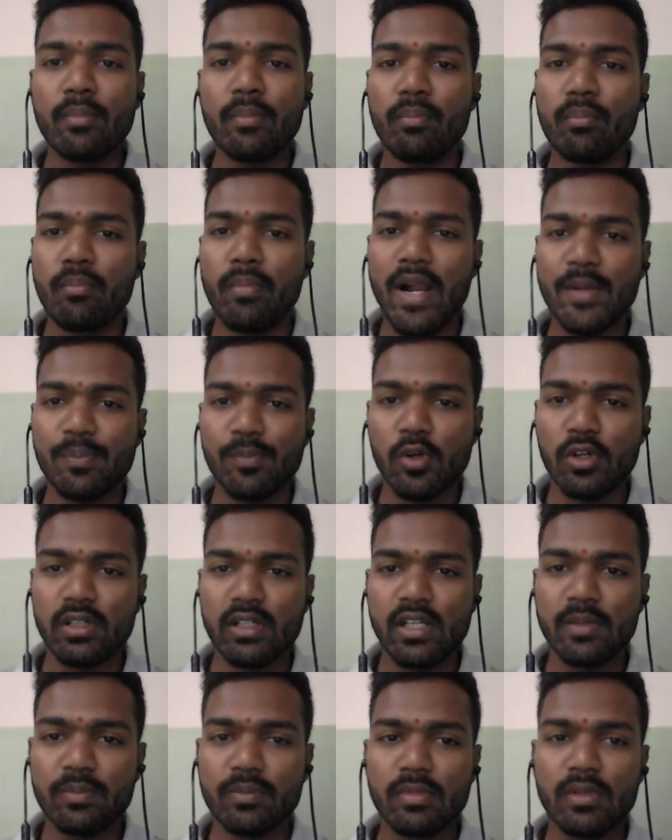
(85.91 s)

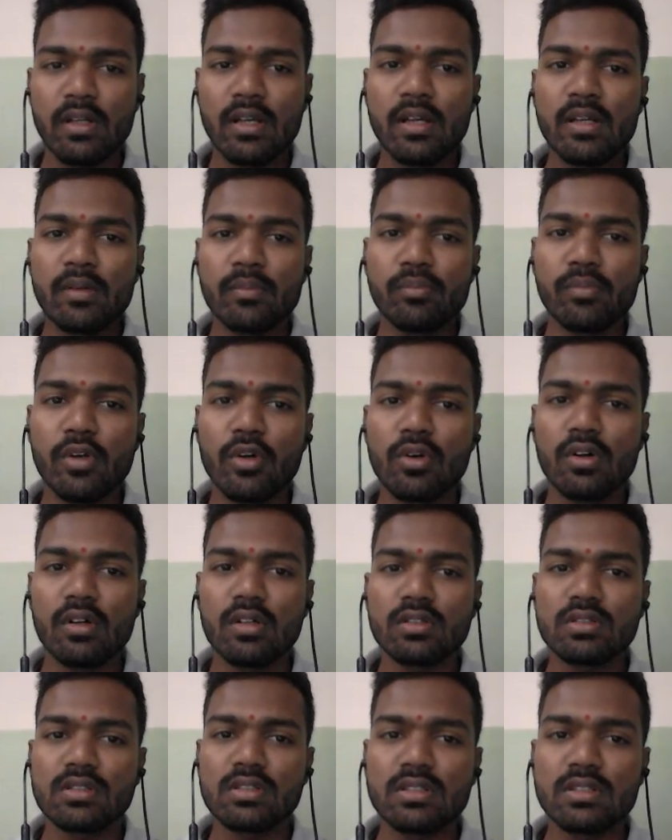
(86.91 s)
Matplotlib
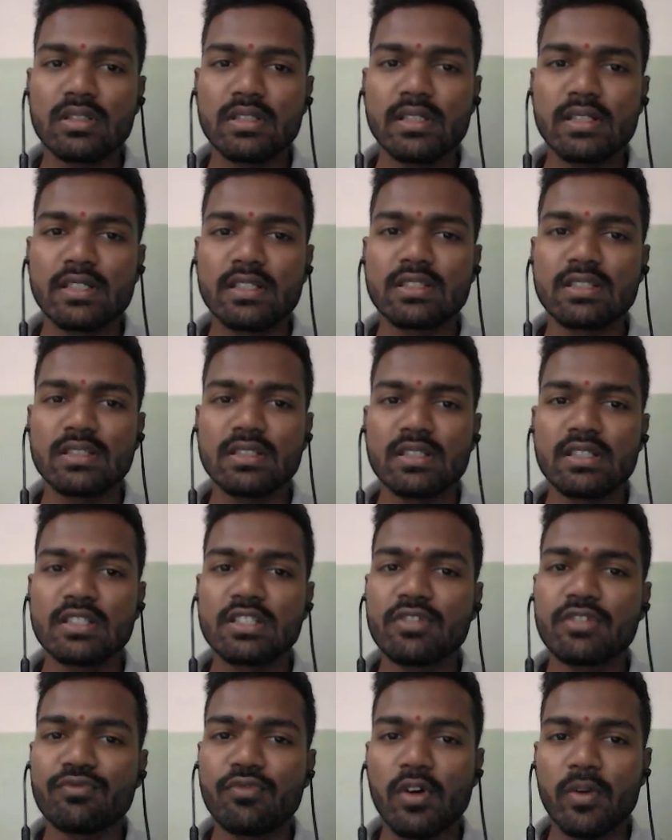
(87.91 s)
because it's
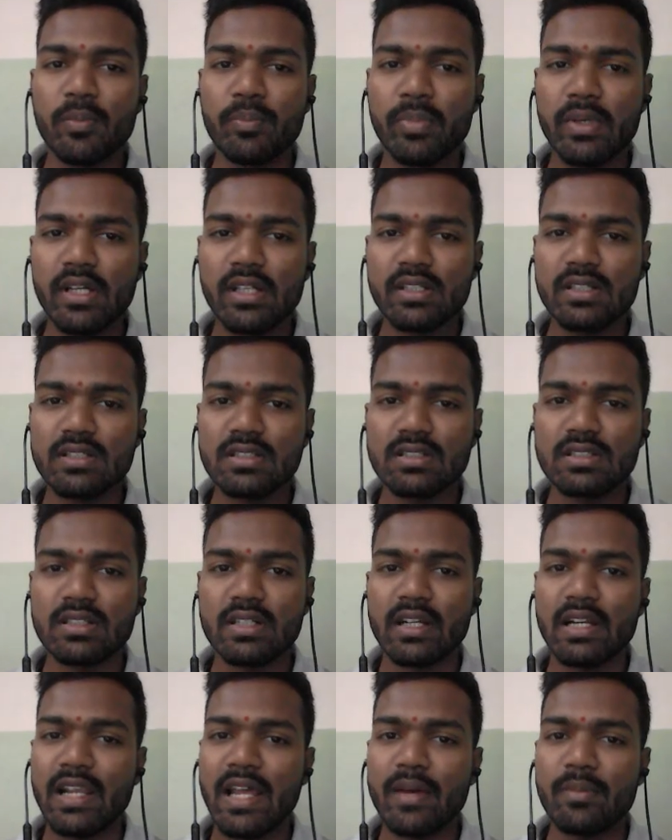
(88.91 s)
easy for beginners,
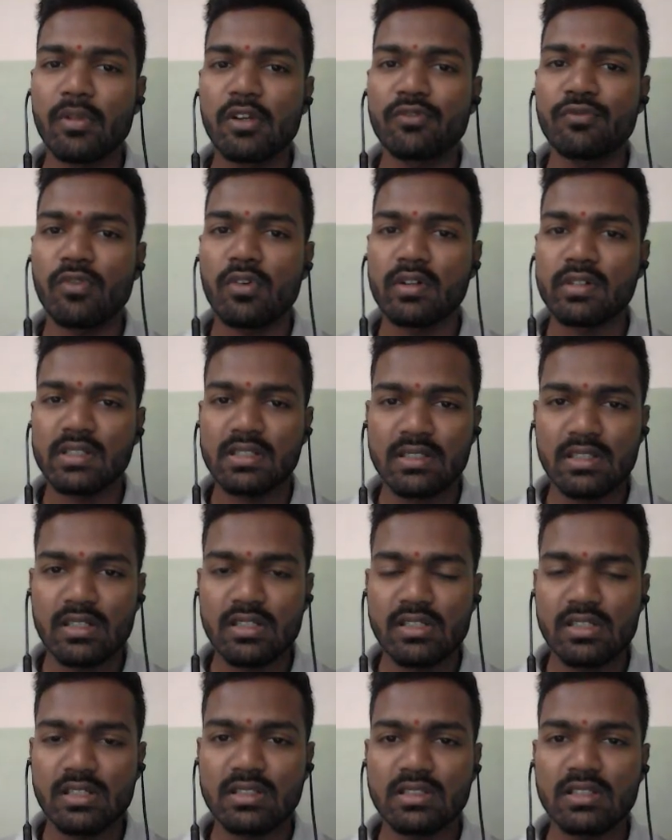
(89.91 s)
reliable for
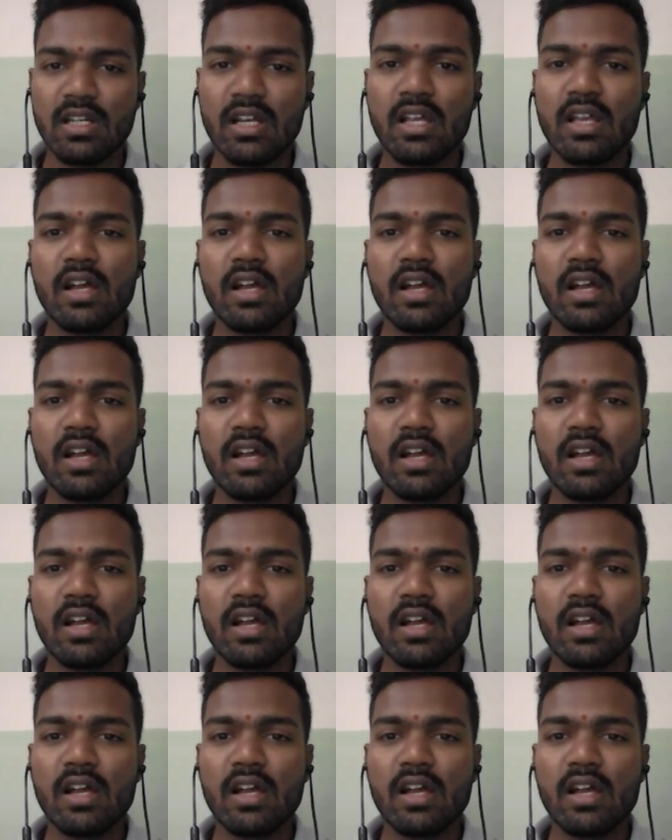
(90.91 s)
researchers,